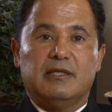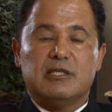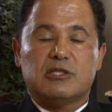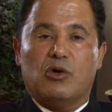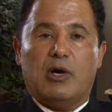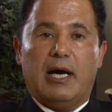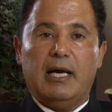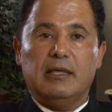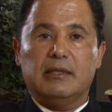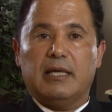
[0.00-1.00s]
So
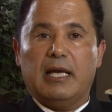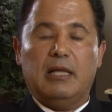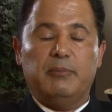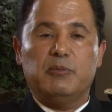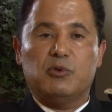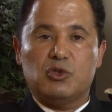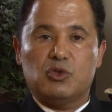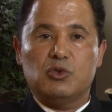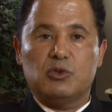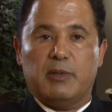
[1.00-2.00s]
I help him to
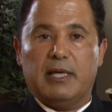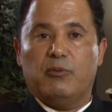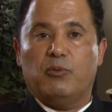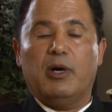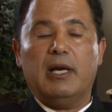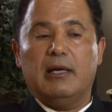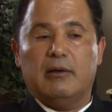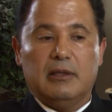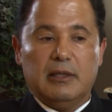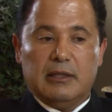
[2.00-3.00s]
choose by
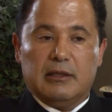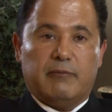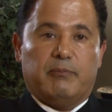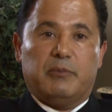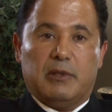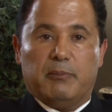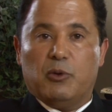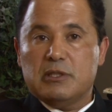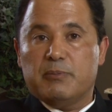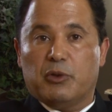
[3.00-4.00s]
the
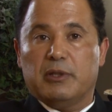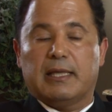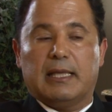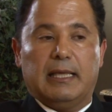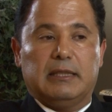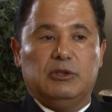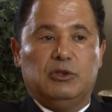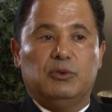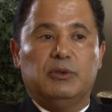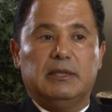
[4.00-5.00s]
most important that I like to
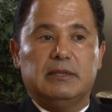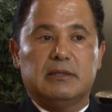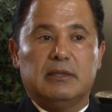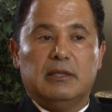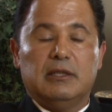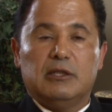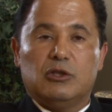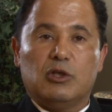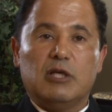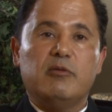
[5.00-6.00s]
do is
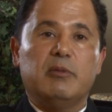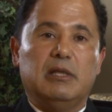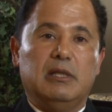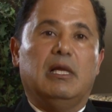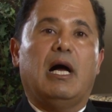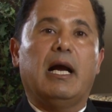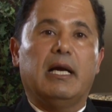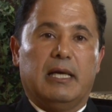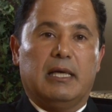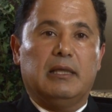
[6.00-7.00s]
to give him a little higher
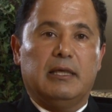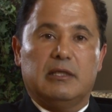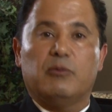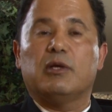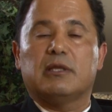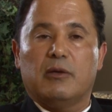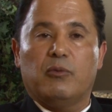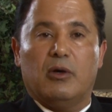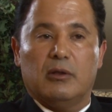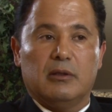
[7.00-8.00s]
hairline than what they
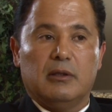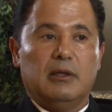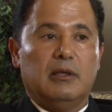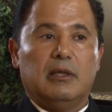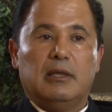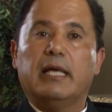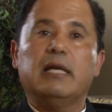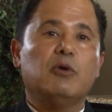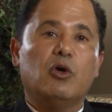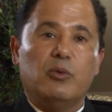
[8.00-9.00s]
want. Let
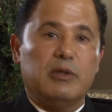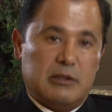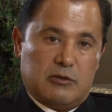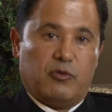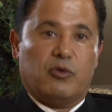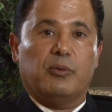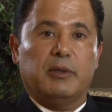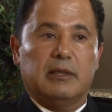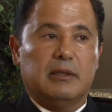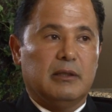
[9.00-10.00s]
them go with this for a
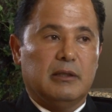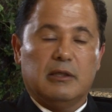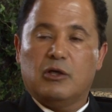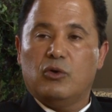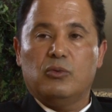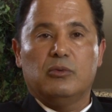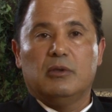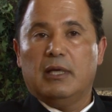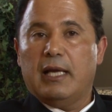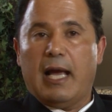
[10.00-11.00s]
week. Go
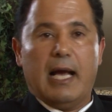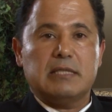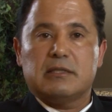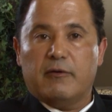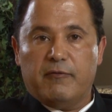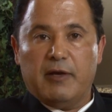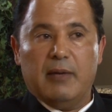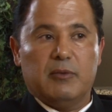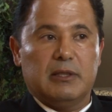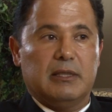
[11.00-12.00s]
ask their
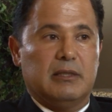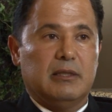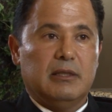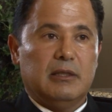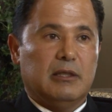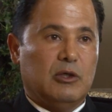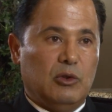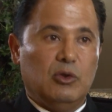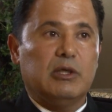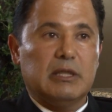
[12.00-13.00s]
family, go
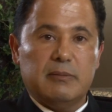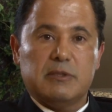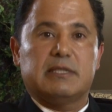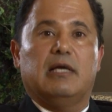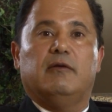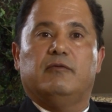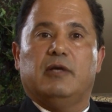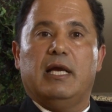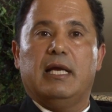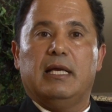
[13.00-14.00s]
look at themselves,
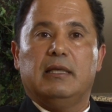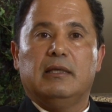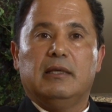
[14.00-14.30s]
and